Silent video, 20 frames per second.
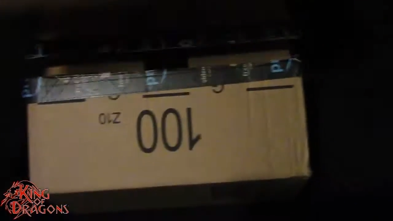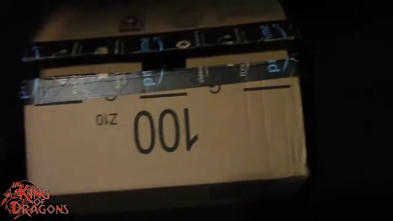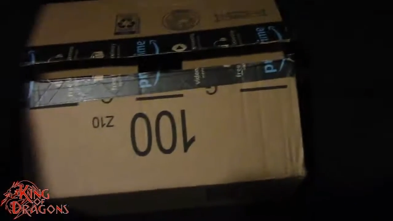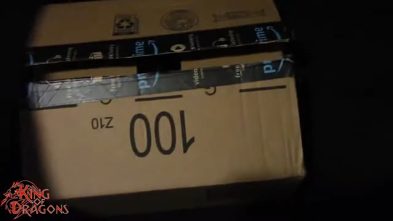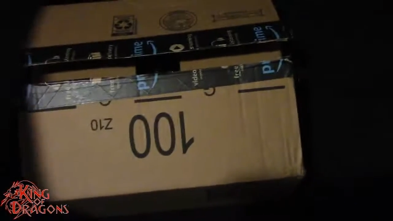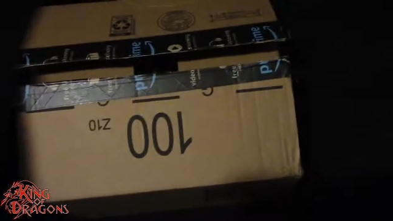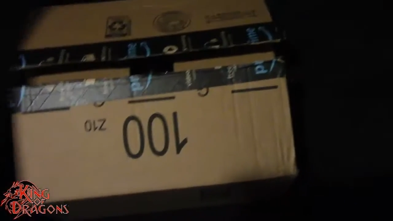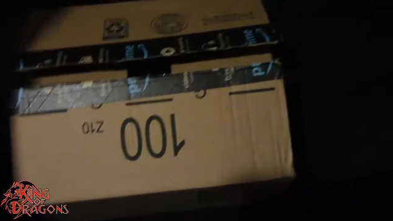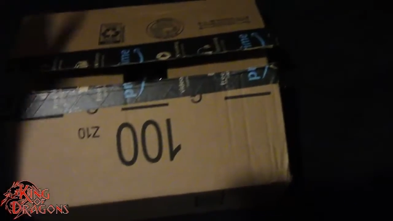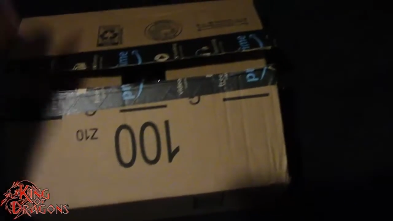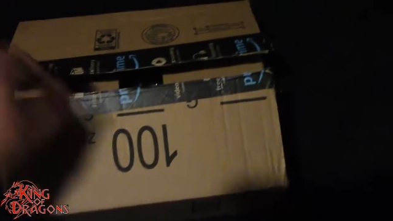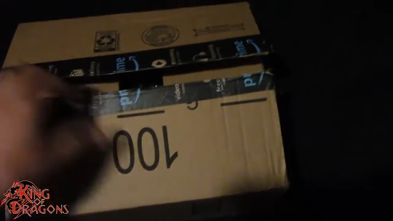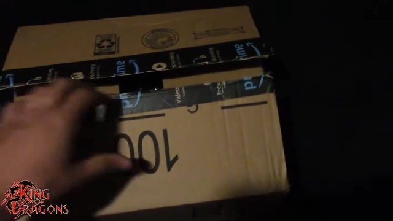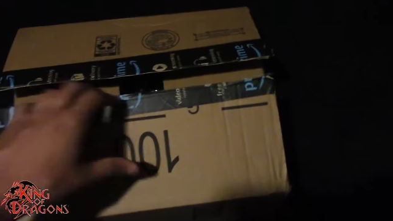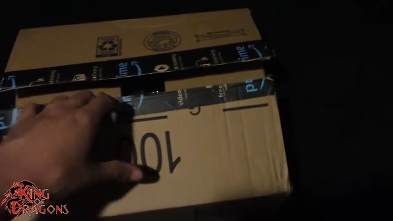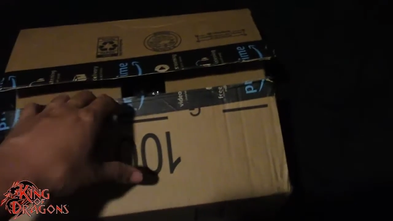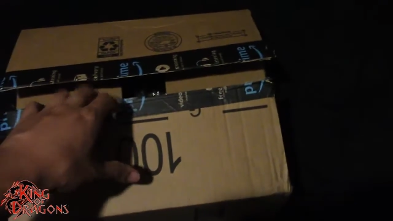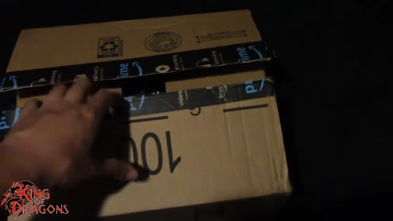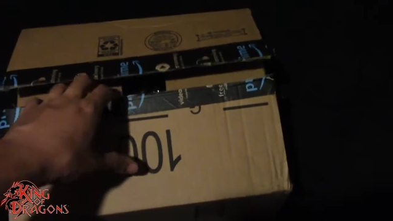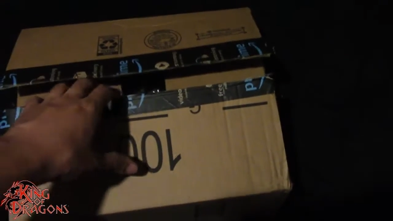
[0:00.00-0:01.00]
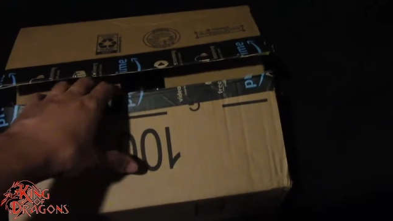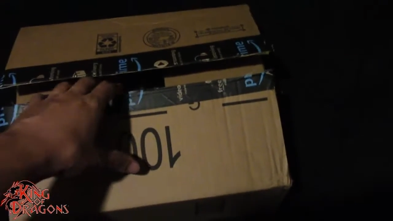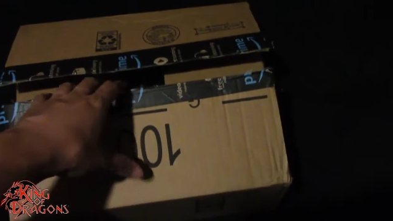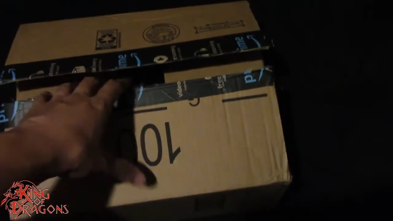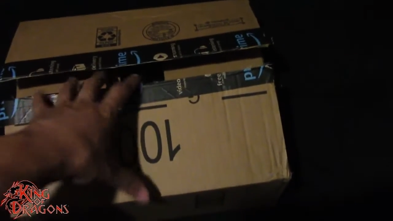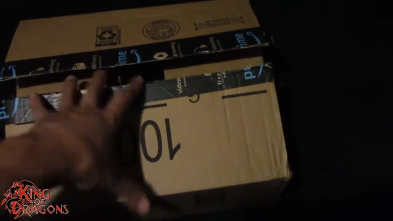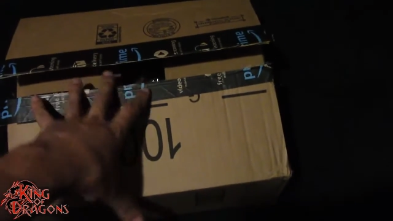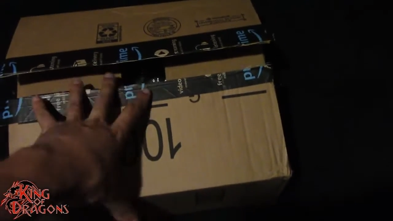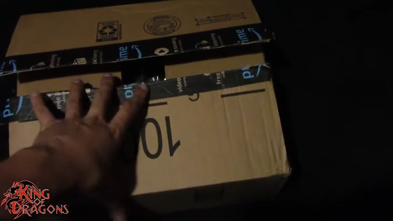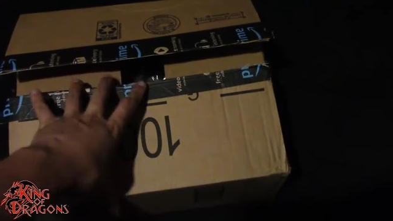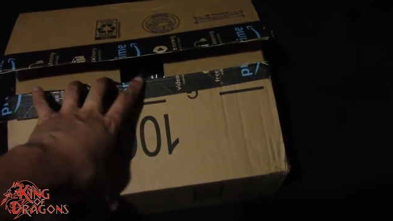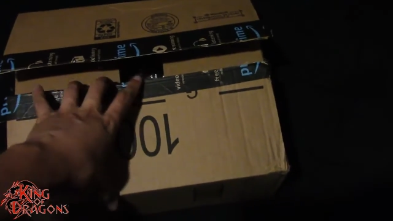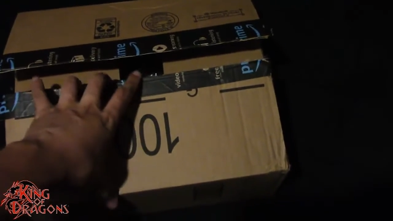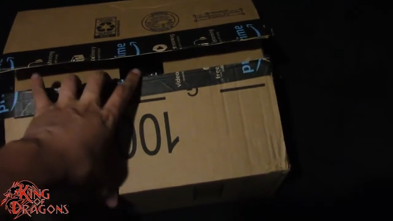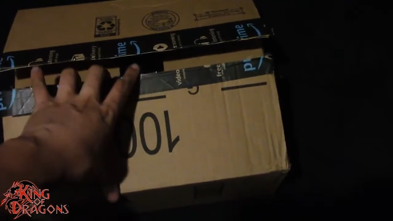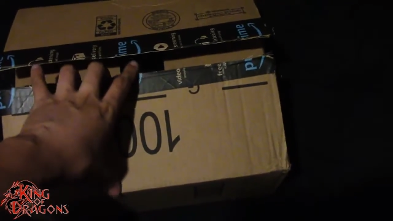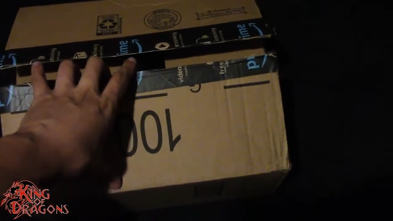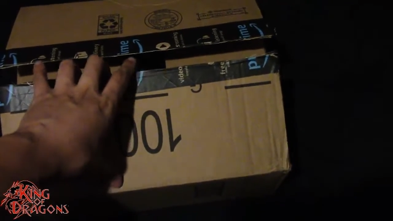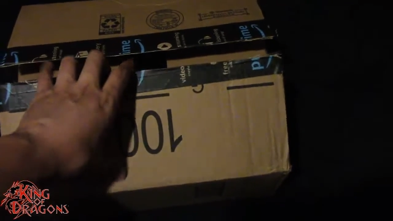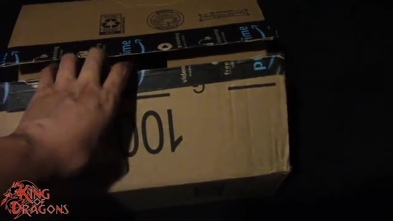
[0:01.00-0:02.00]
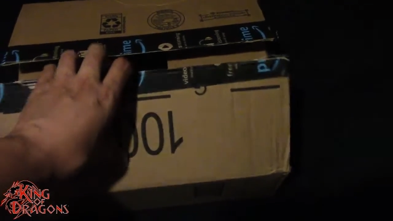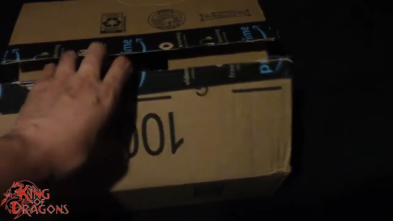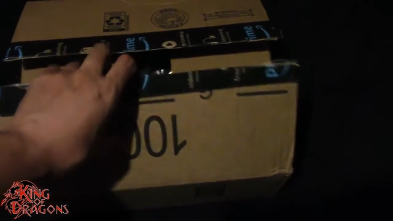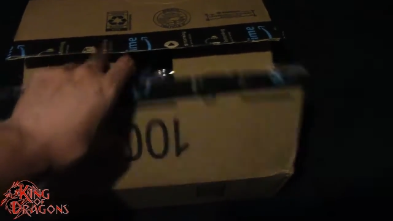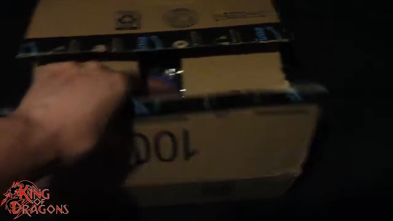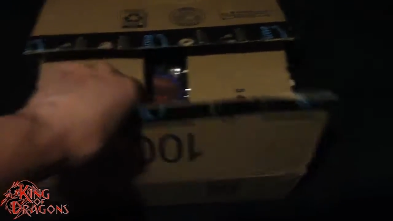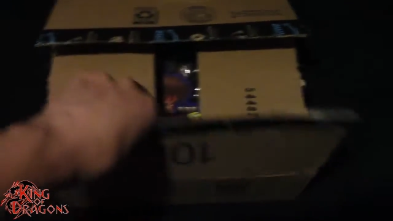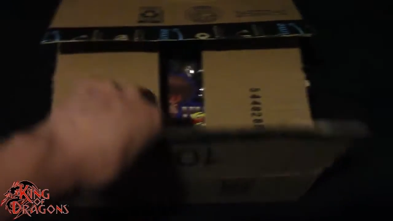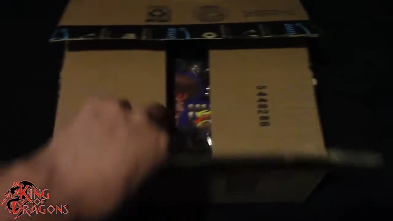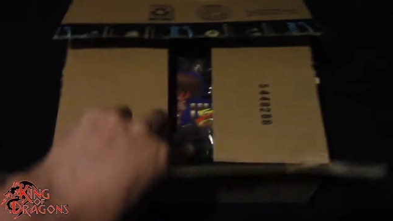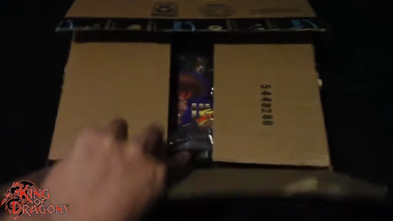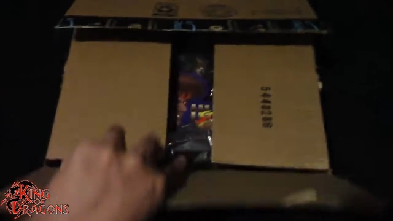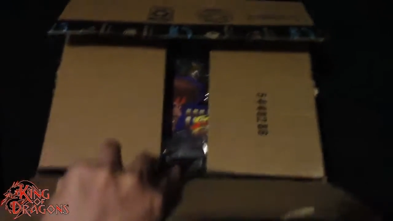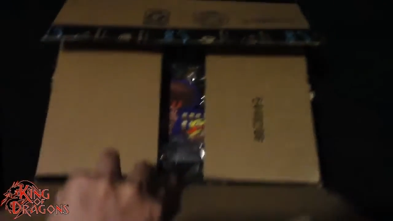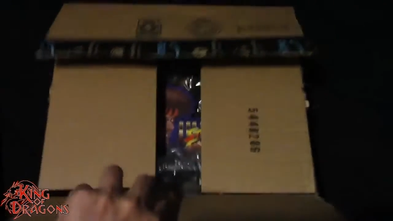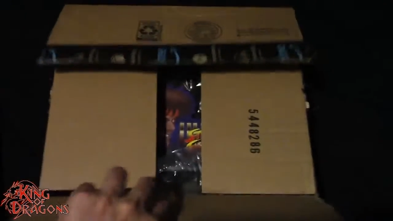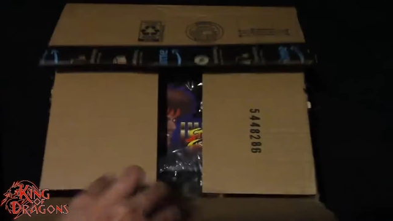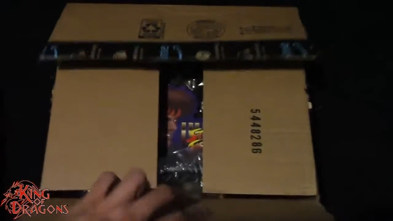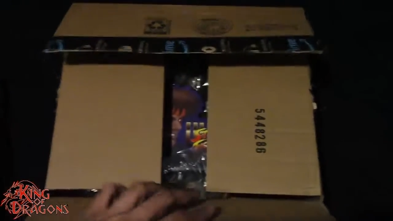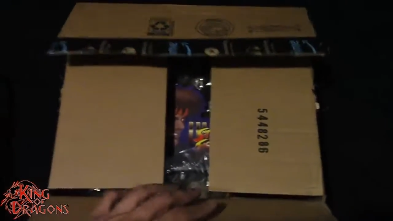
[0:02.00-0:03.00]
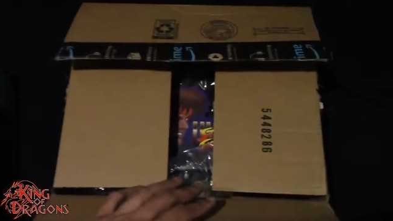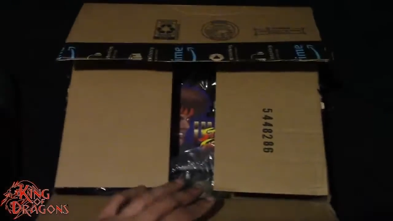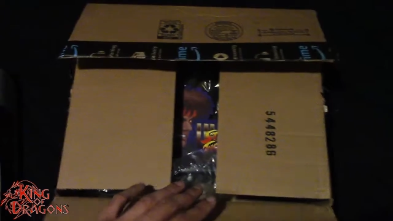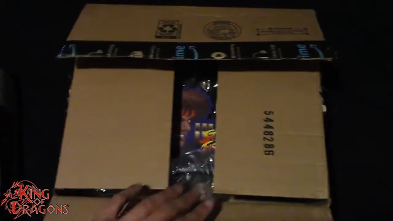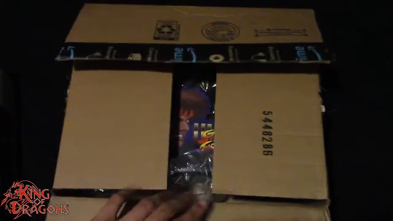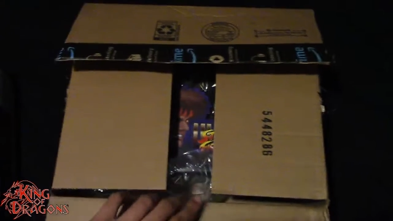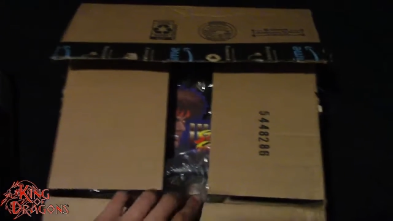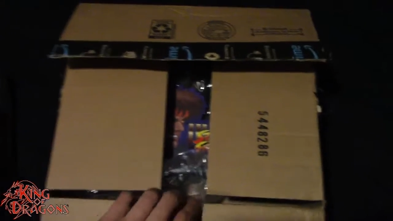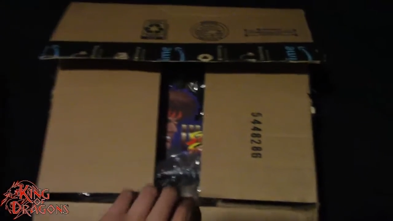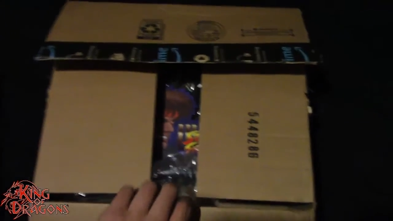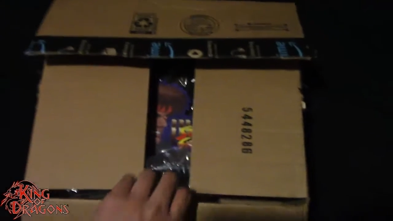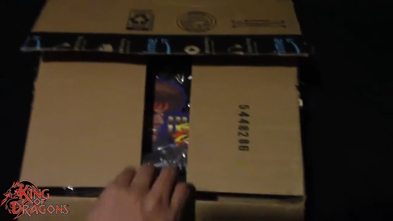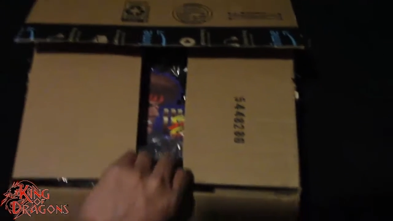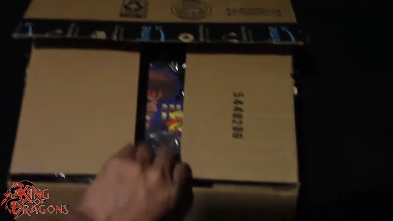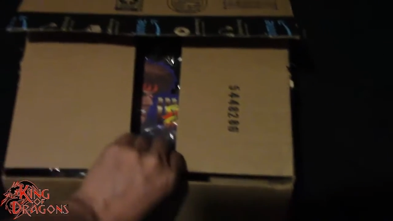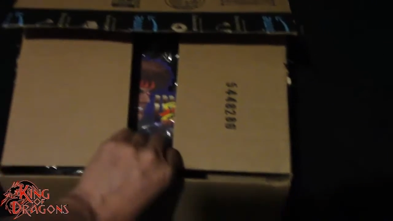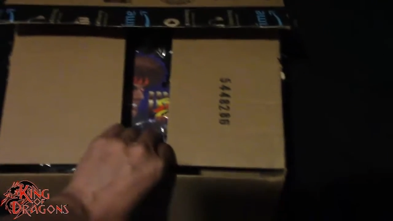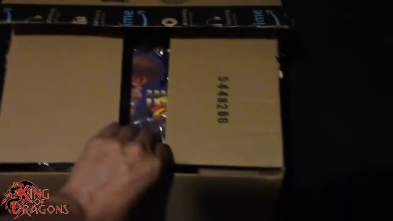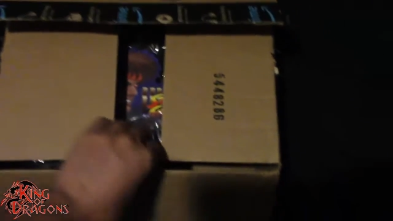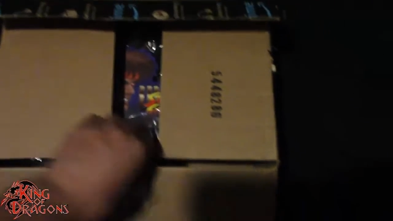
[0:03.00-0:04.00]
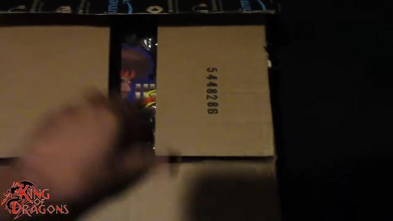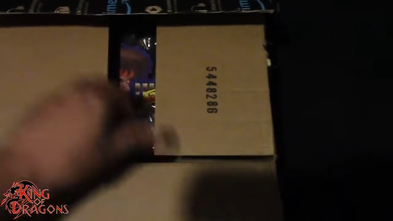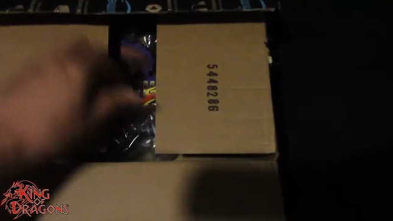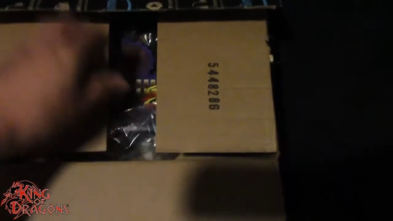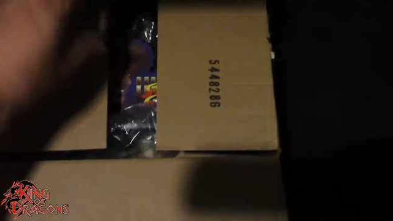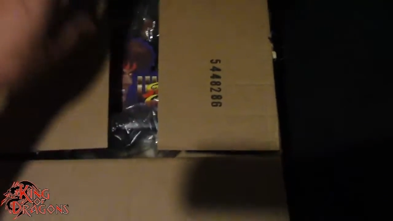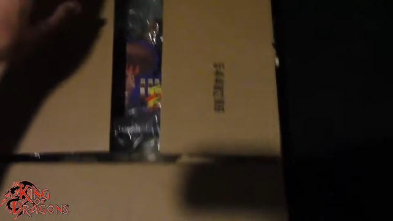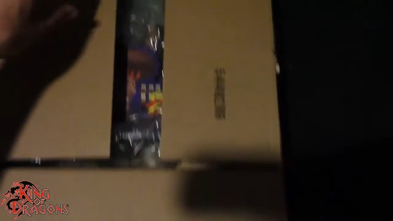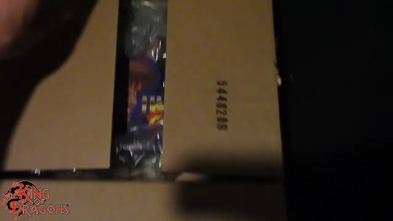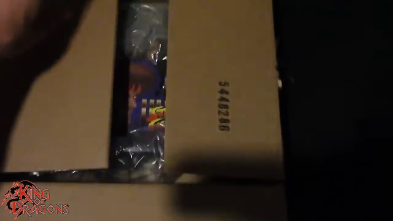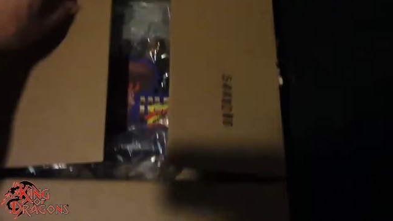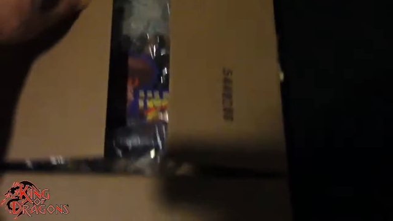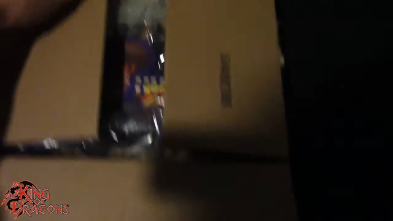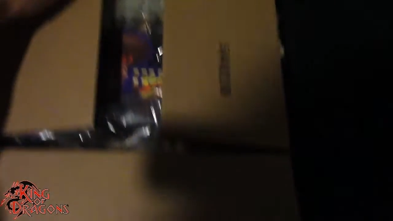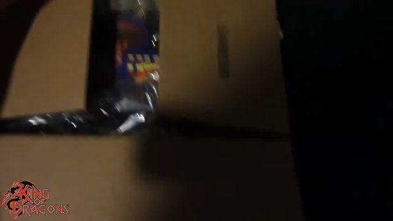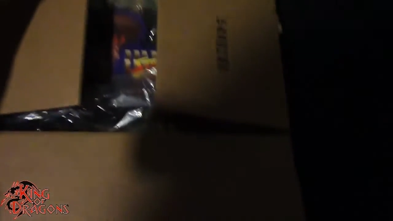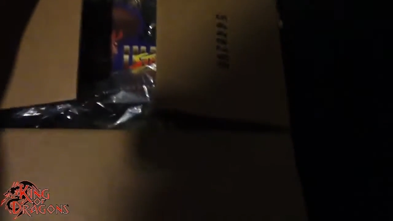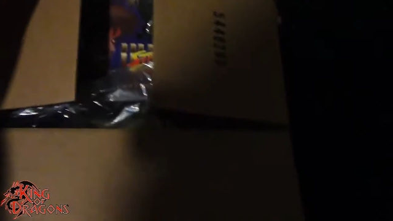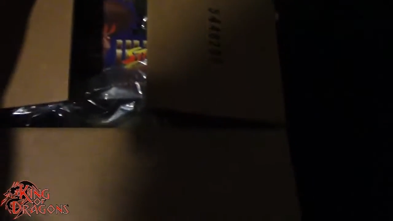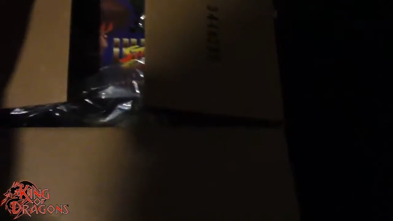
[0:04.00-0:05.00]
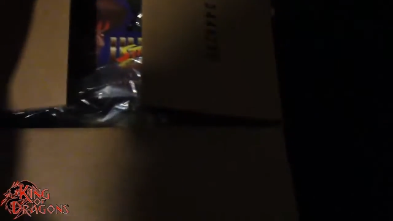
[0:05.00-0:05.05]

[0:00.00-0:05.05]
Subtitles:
[unreadable: no face in view]